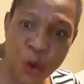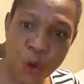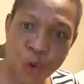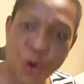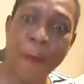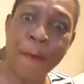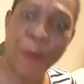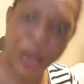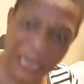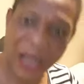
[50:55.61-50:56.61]
Who don't
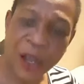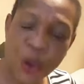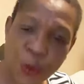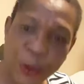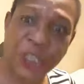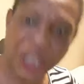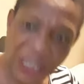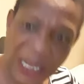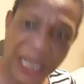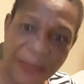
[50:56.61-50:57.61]
murder with
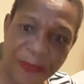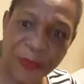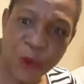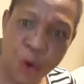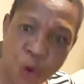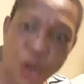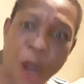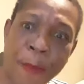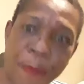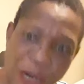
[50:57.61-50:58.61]
children them. Who
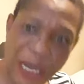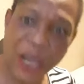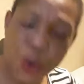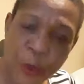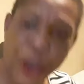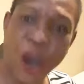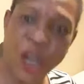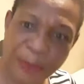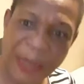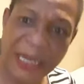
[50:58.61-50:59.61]
don't murder with
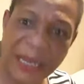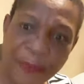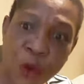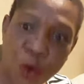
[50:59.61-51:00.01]
husband them.